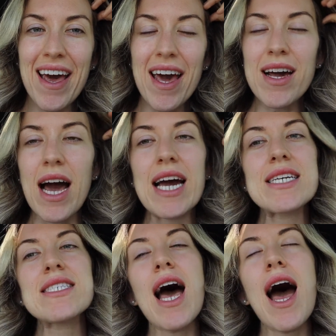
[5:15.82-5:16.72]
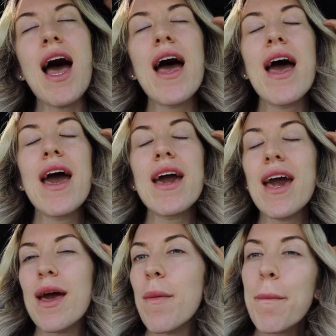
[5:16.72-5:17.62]
Hey guys, I
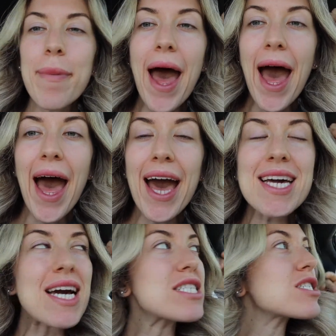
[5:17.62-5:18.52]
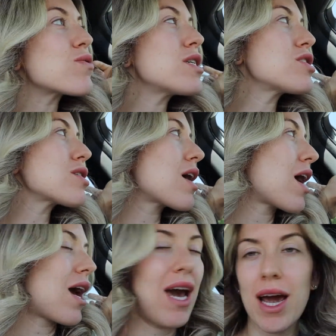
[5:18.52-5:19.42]
am back. I just went to the
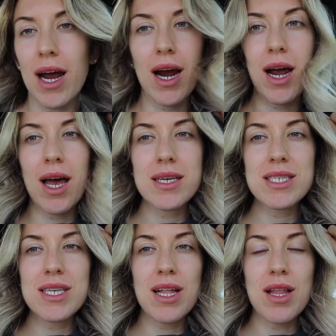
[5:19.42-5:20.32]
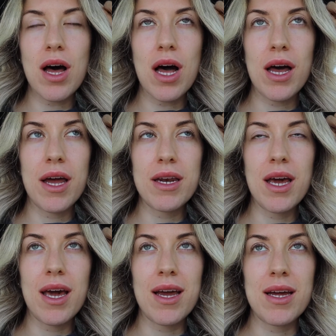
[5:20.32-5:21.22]
hair salon
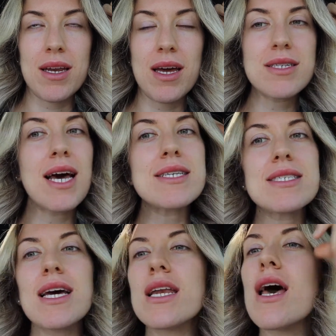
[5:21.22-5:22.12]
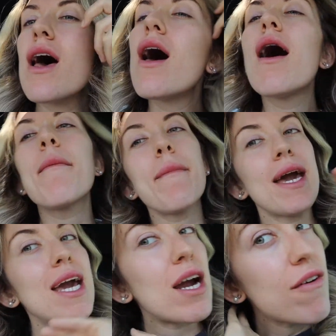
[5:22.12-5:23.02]
and tested my
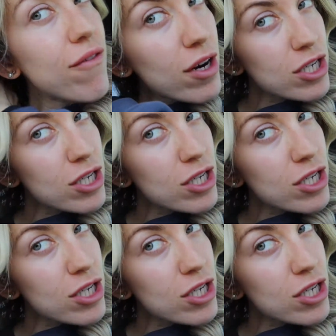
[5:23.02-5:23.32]
hair for